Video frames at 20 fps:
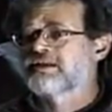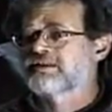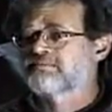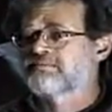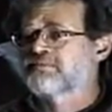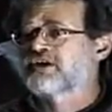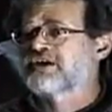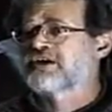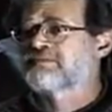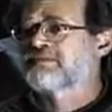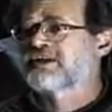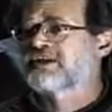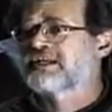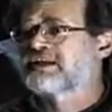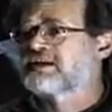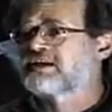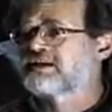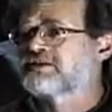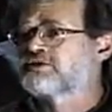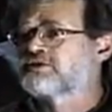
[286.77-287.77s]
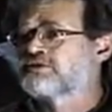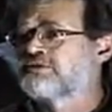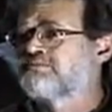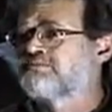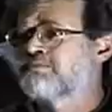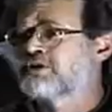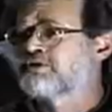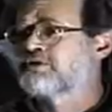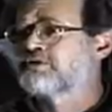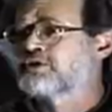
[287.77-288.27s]
the primary
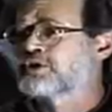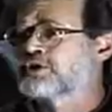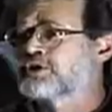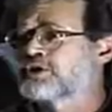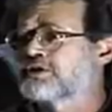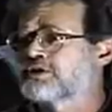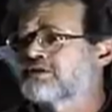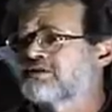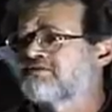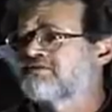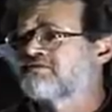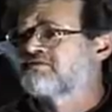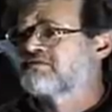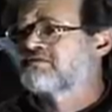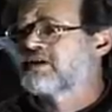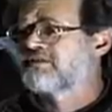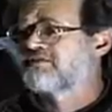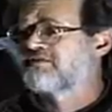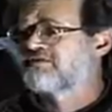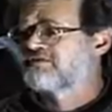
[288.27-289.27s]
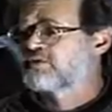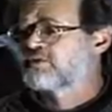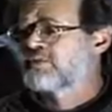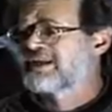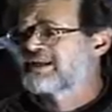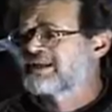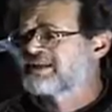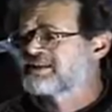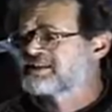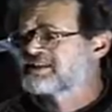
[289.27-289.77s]
contribution of
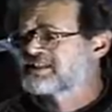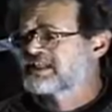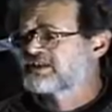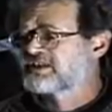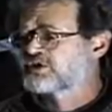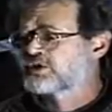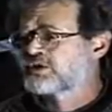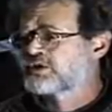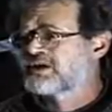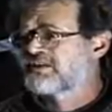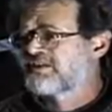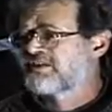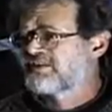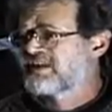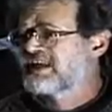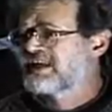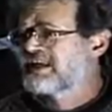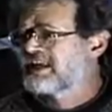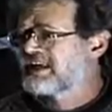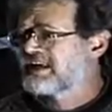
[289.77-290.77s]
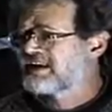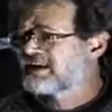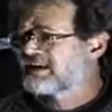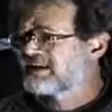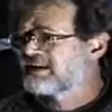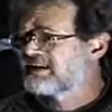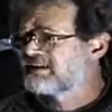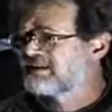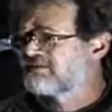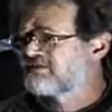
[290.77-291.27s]
20th century
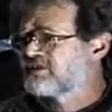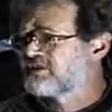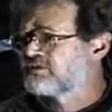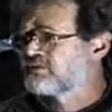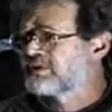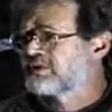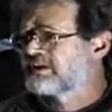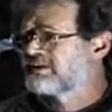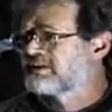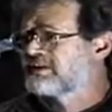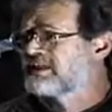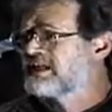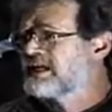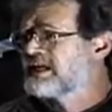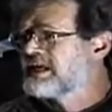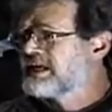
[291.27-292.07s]
thinking, if you will,